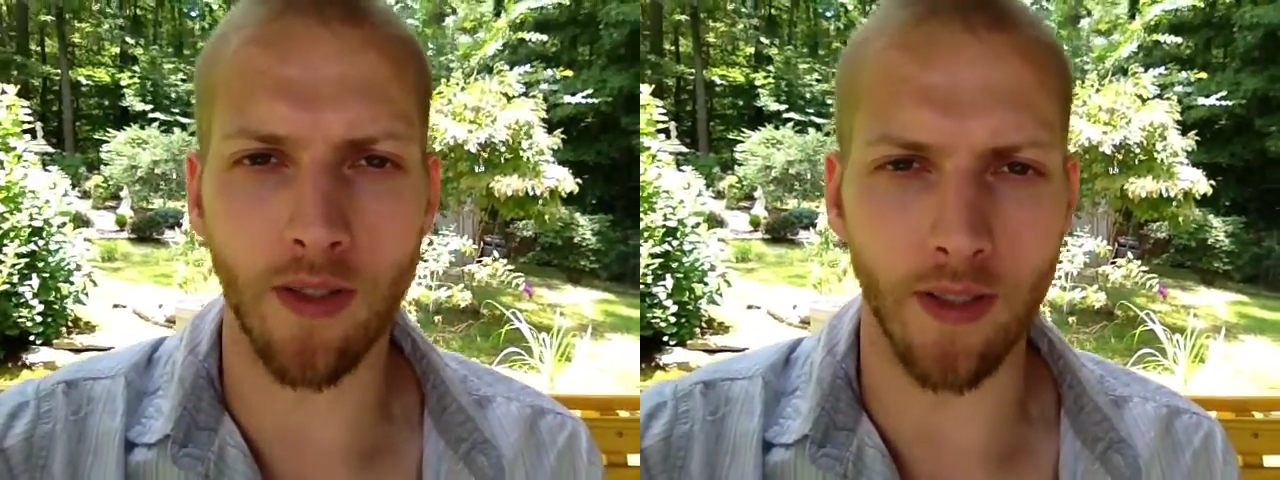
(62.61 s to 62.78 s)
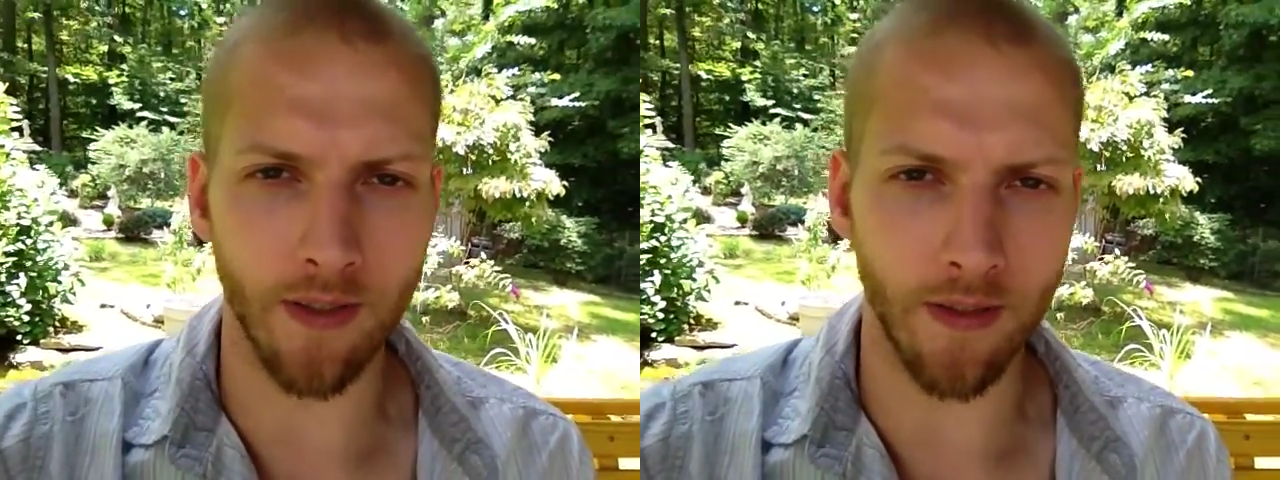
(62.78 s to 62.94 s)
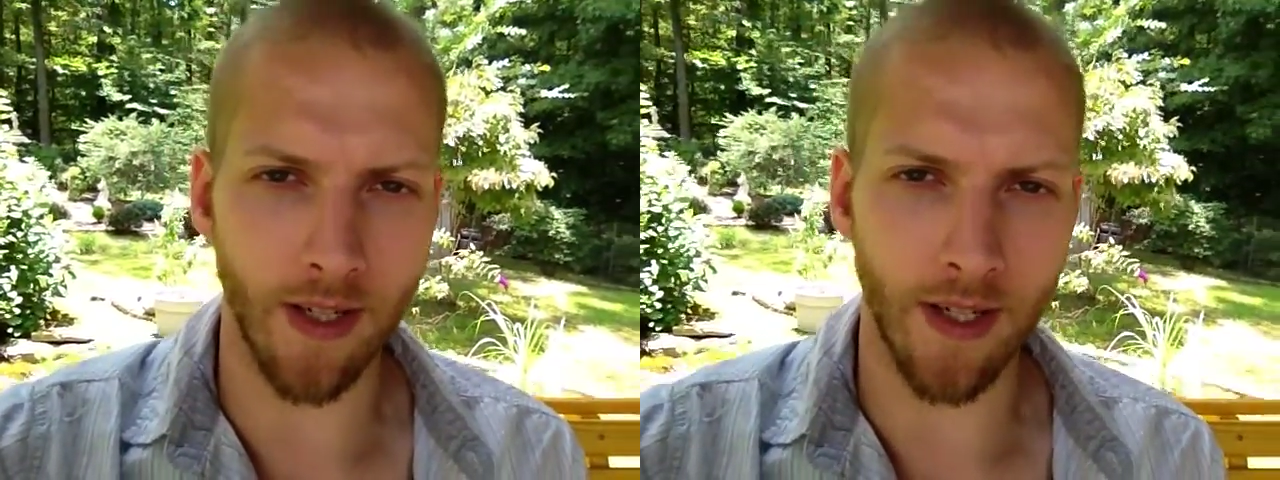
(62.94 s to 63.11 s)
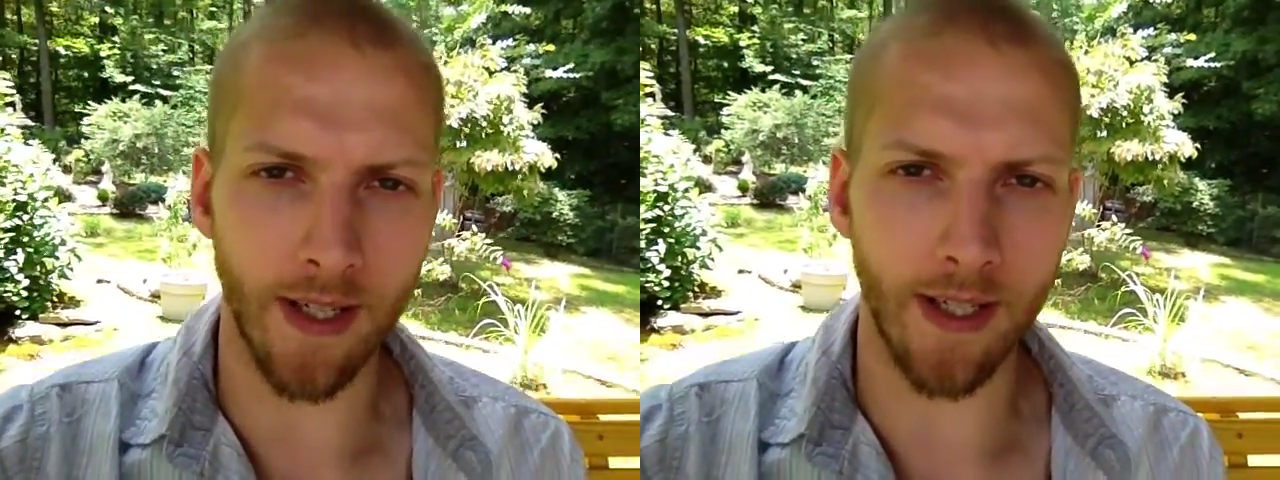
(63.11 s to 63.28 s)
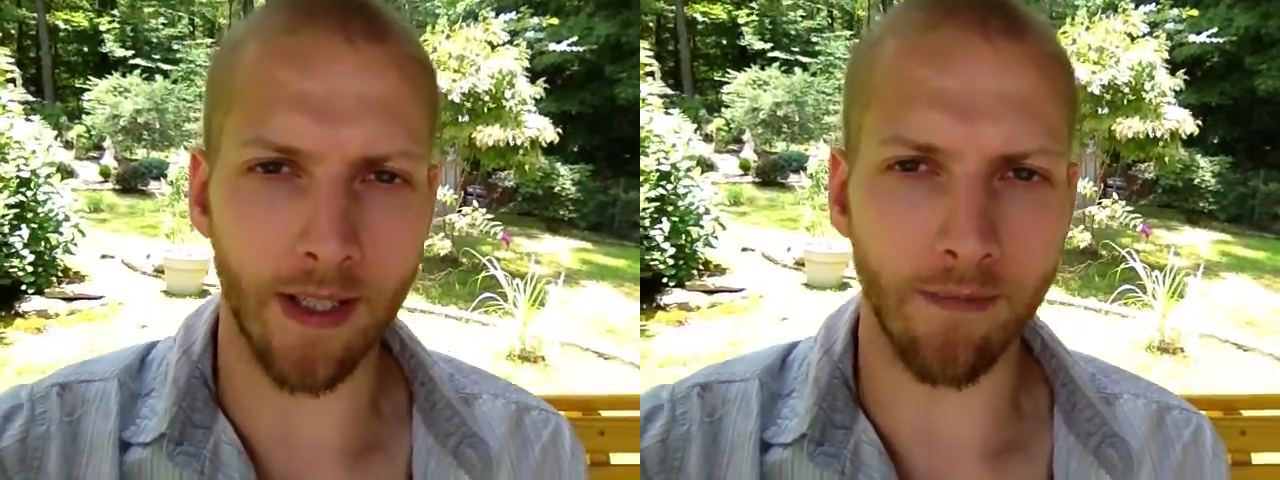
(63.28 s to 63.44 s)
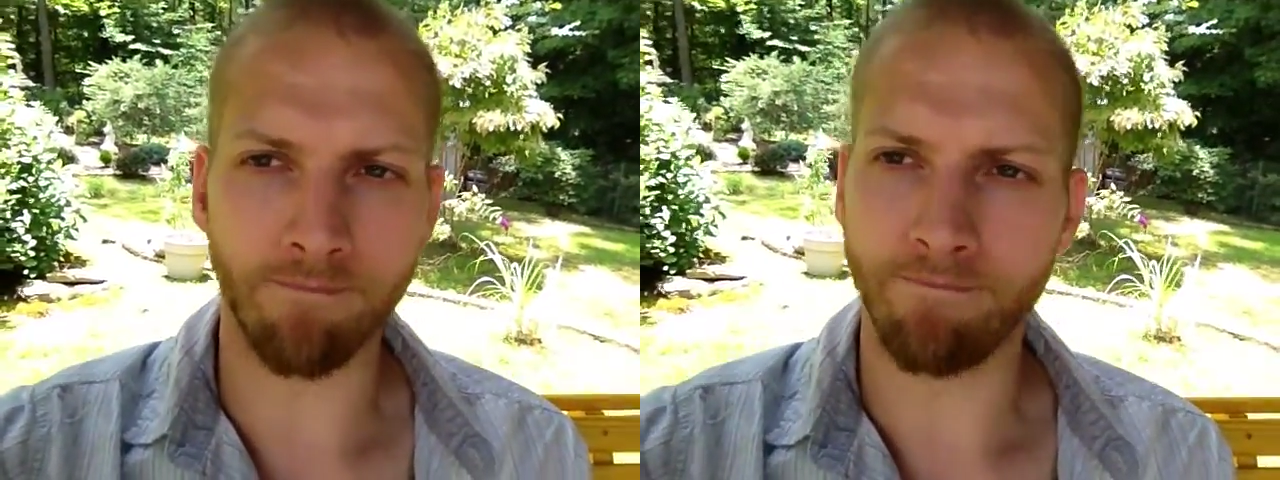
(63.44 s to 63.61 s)
and
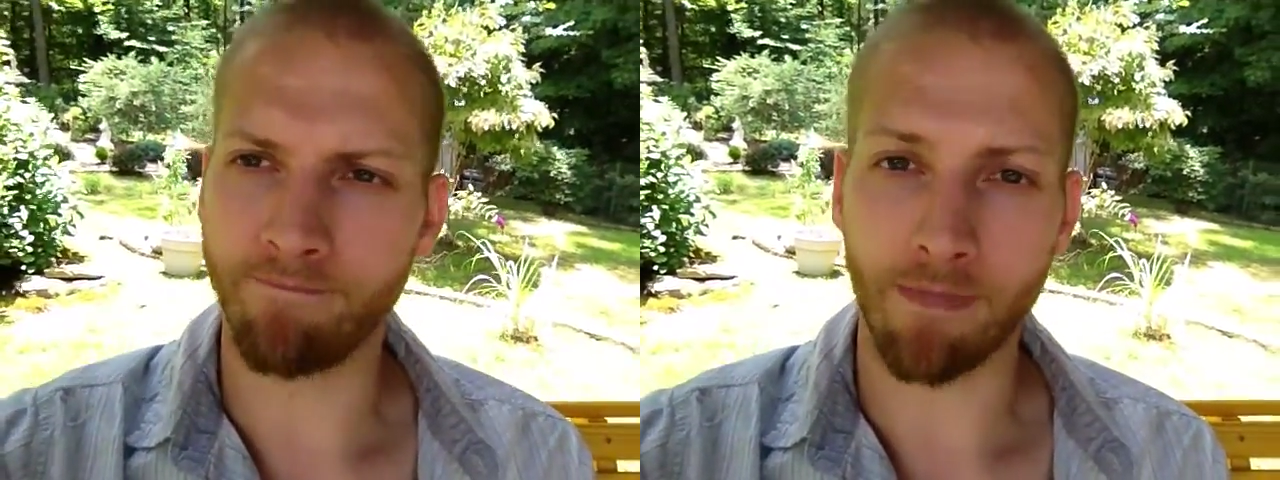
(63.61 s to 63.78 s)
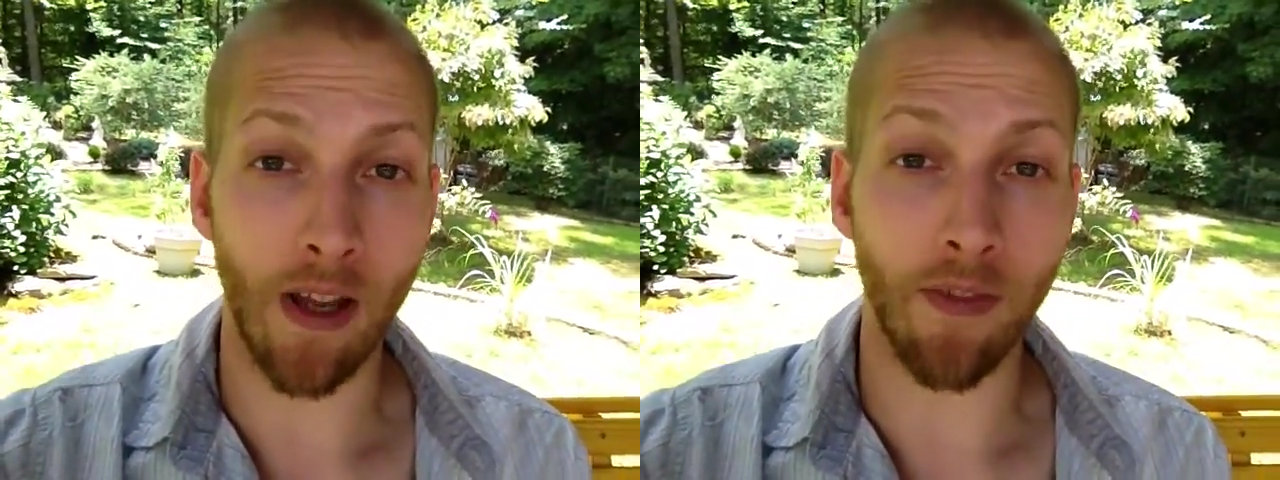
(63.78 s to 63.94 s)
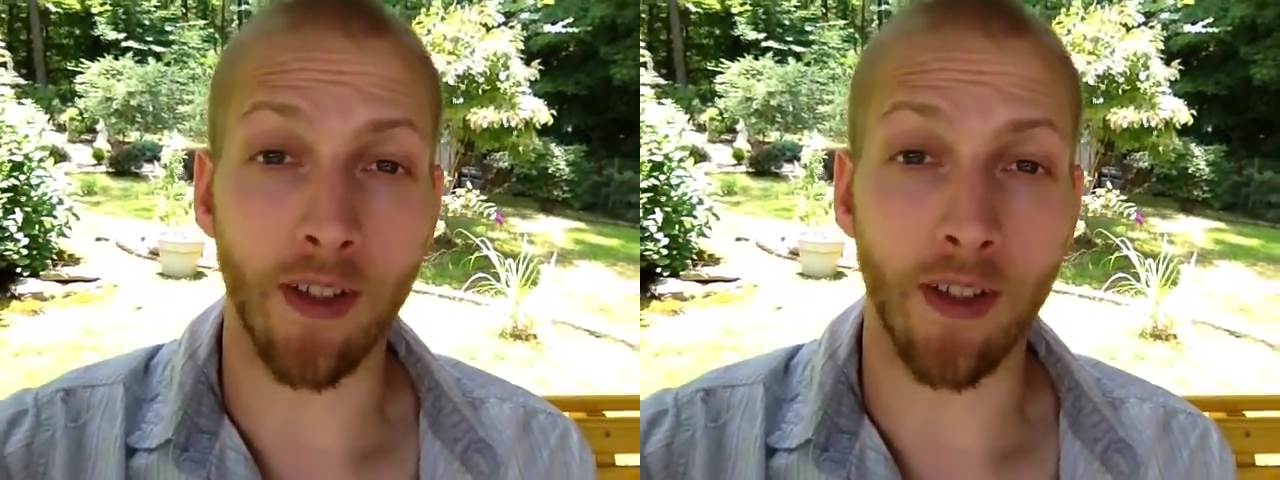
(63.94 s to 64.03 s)
have